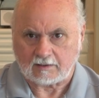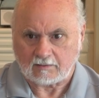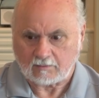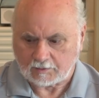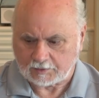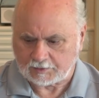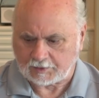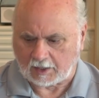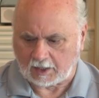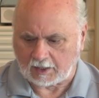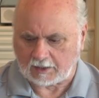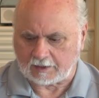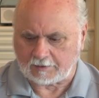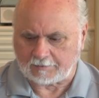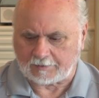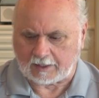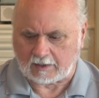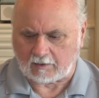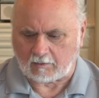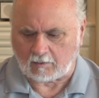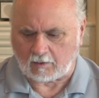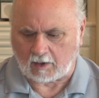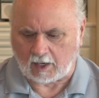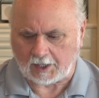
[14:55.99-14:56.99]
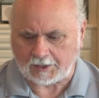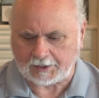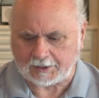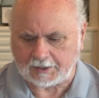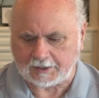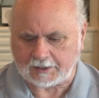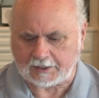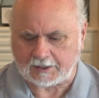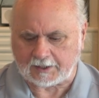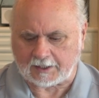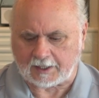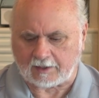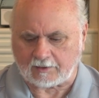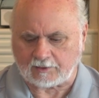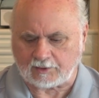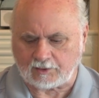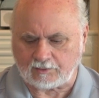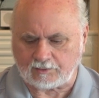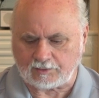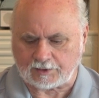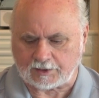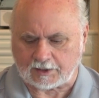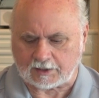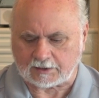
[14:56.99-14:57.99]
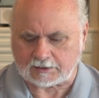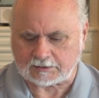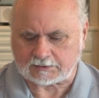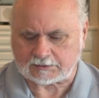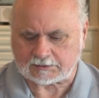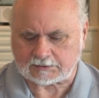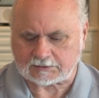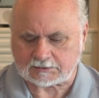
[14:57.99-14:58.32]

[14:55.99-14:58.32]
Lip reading: We're talking about walking in our newness.